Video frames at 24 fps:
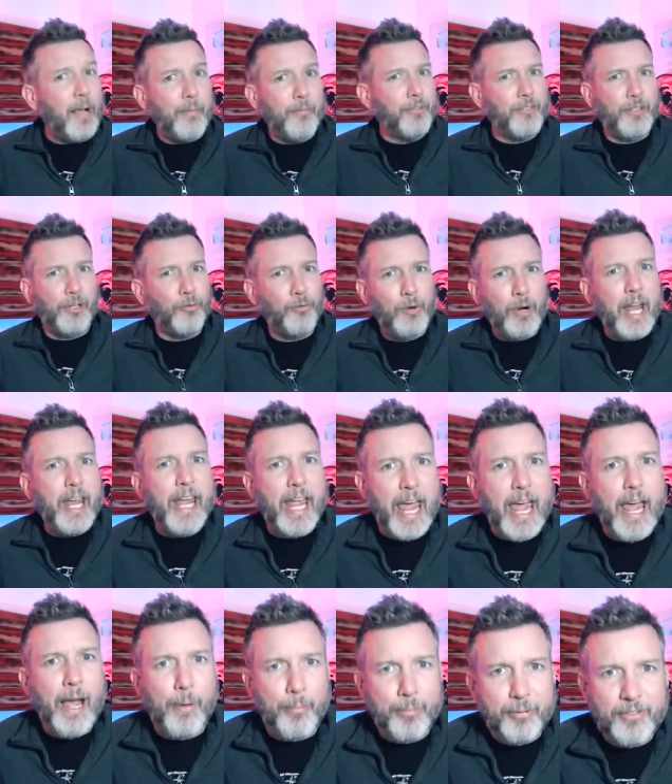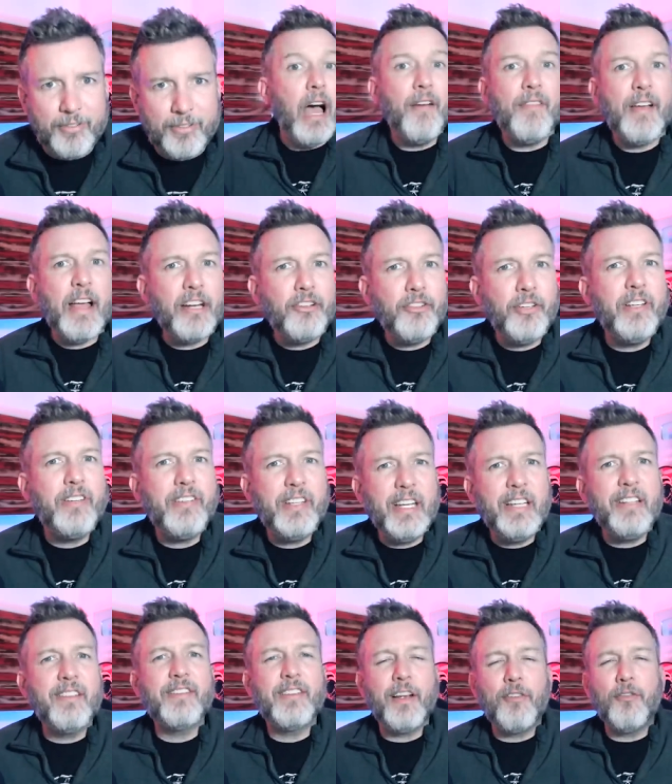comes to Ray Epps. Now, I've actually
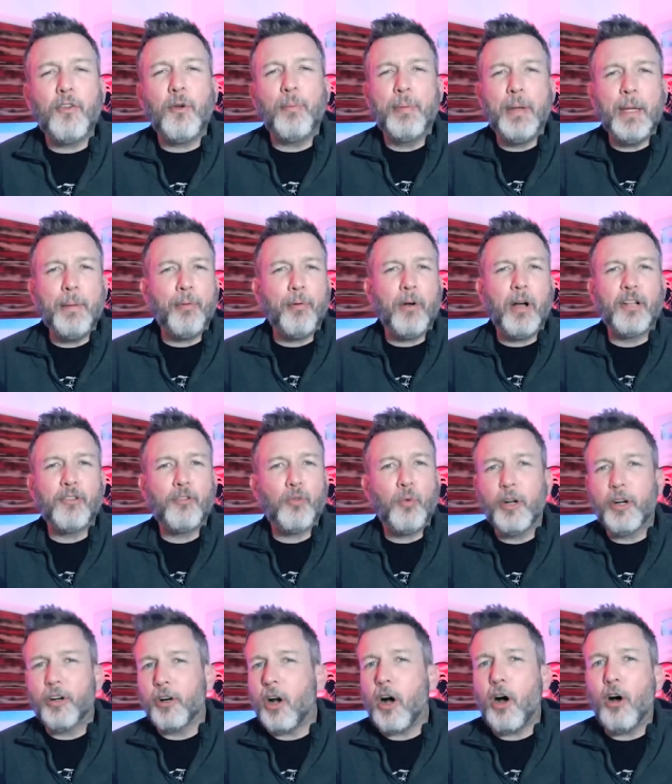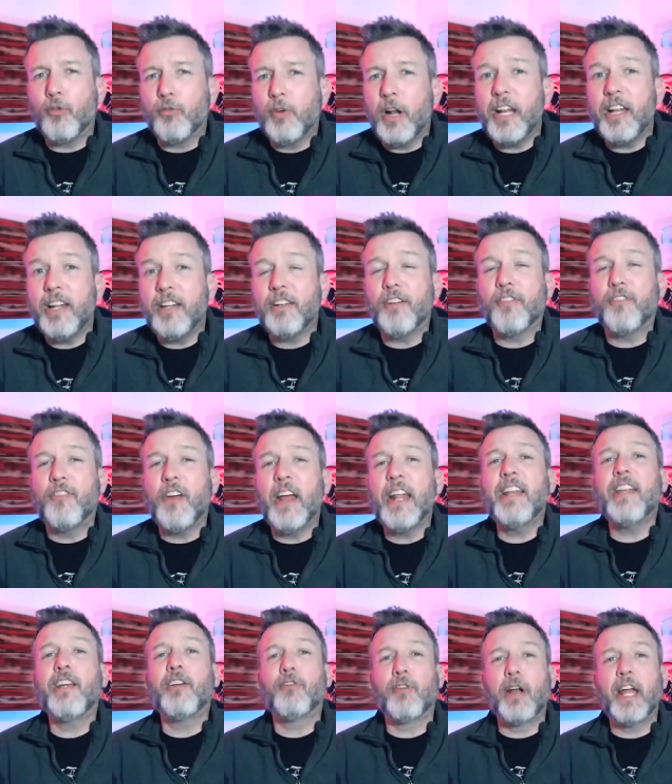seen several people on Twitter already
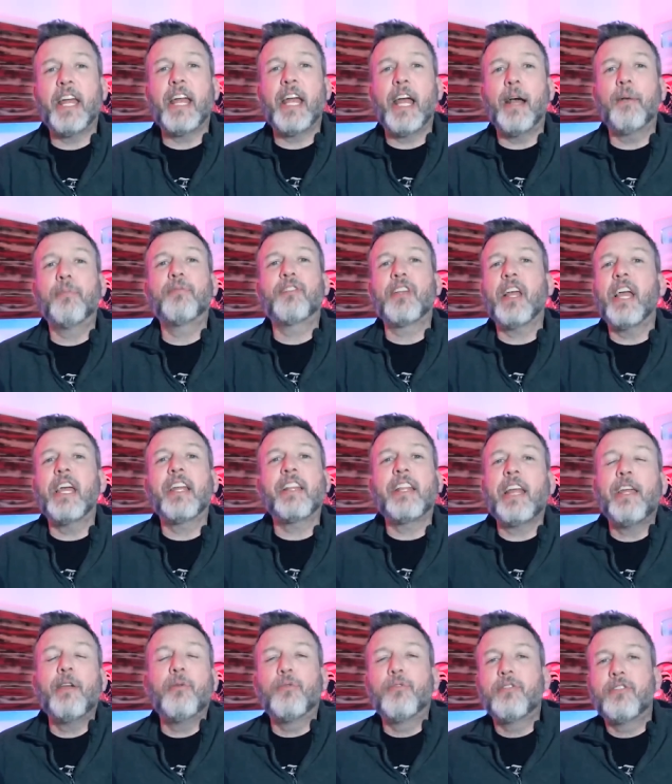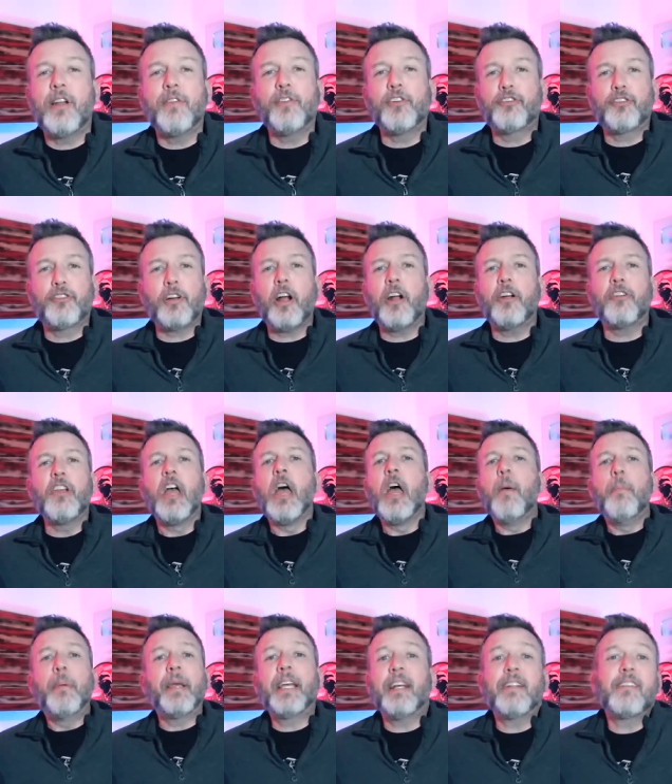defending Ray Epps, saying that he was never charged
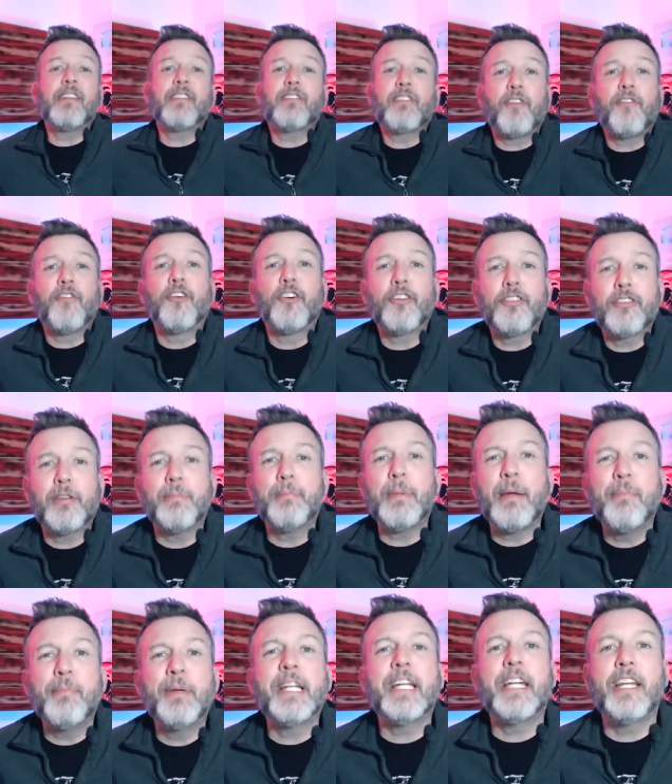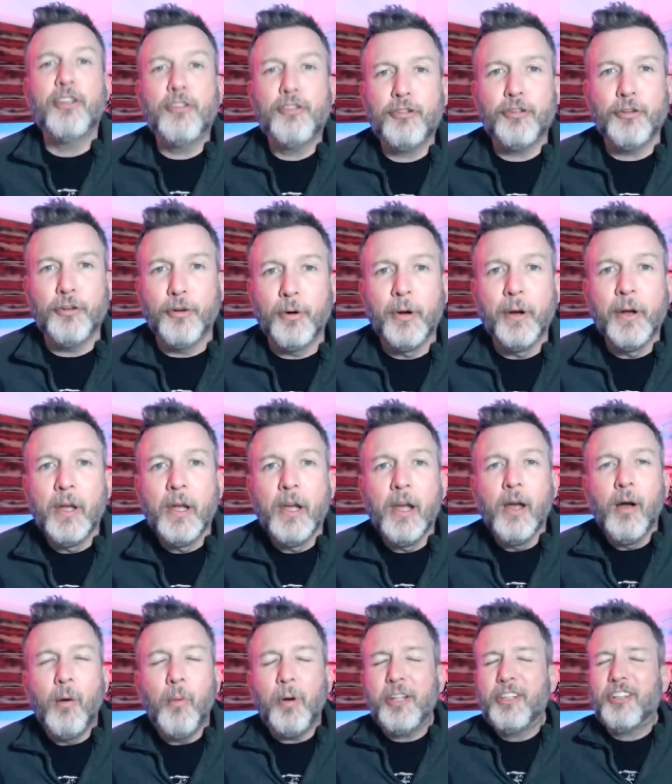because it's a First Amendment issue,
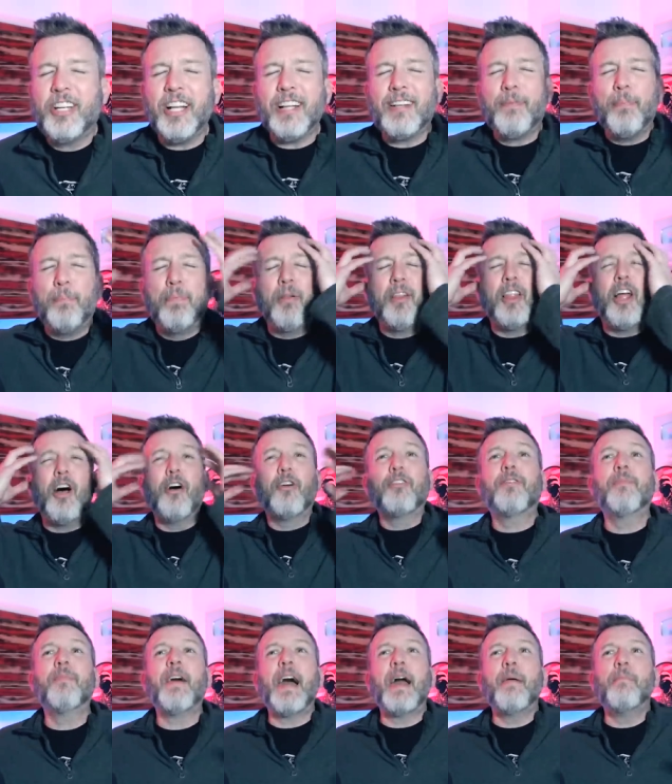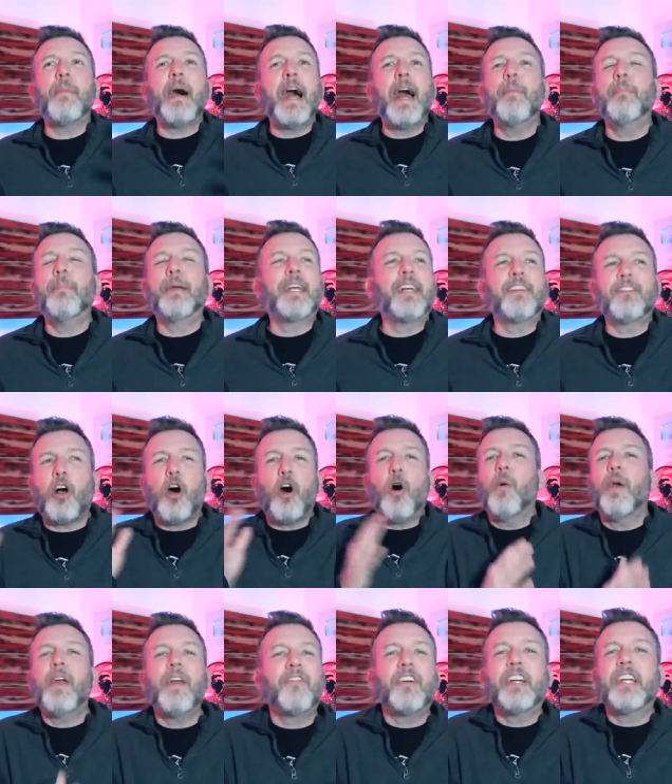which just blows my mind because
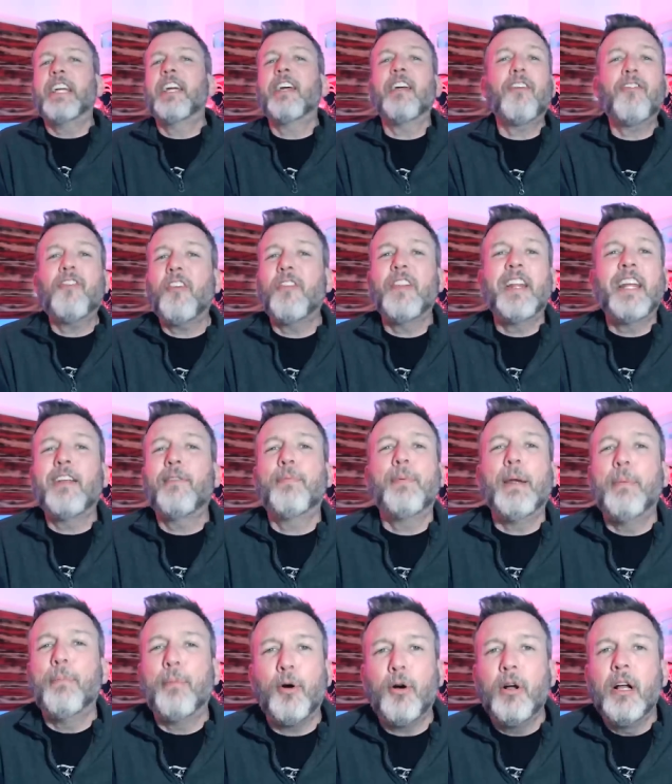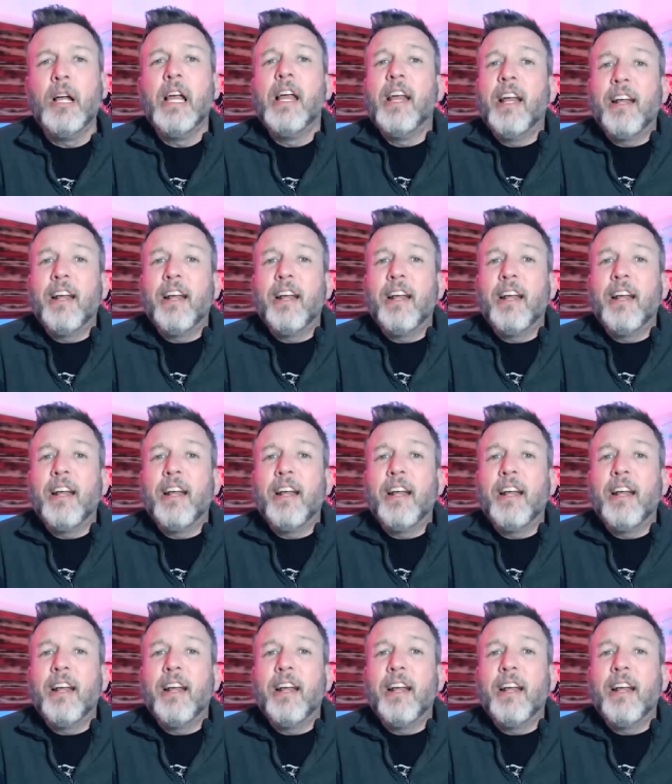all we ever hear from these people